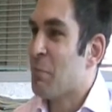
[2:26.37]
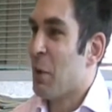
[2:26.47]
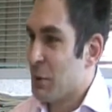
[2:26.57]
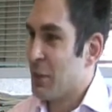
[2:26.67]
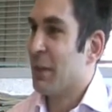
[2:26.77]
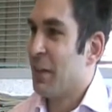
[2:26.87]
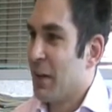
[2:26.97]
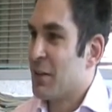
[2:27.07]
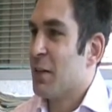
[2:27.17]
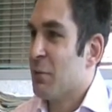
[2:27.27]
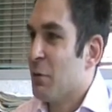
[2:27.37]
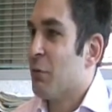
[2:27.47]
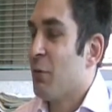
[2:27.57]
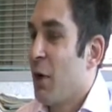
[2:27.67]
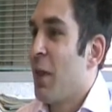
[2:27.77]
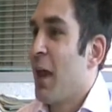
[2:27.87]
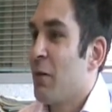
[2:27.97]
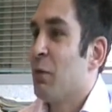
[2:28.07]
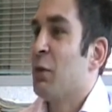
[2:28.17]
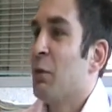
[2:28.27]
posting things that you wouldn't rather
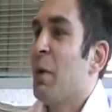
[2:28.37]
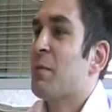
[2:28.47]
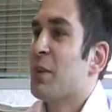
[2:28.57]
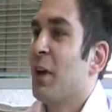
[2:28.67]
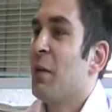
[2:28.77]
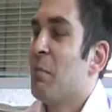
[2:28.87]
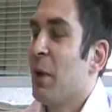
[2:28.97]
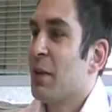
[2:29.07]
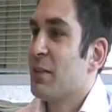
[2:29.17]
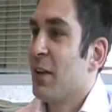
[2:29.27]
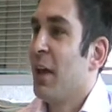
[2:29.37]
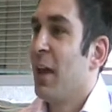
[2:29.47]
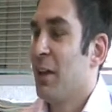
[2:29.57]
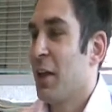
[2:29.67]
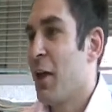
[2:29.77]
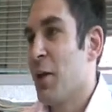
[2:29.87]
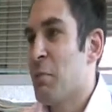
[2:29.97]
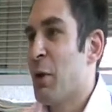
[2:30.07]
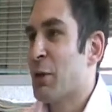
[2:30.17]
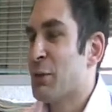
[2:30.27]
have on your website, but and the kind
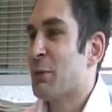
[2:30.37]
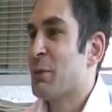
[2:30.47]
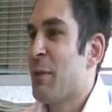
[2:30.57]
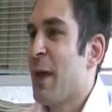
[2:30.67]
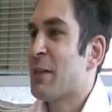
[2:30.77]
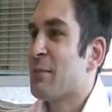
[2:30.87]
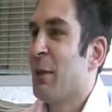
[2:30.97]
of personal spats.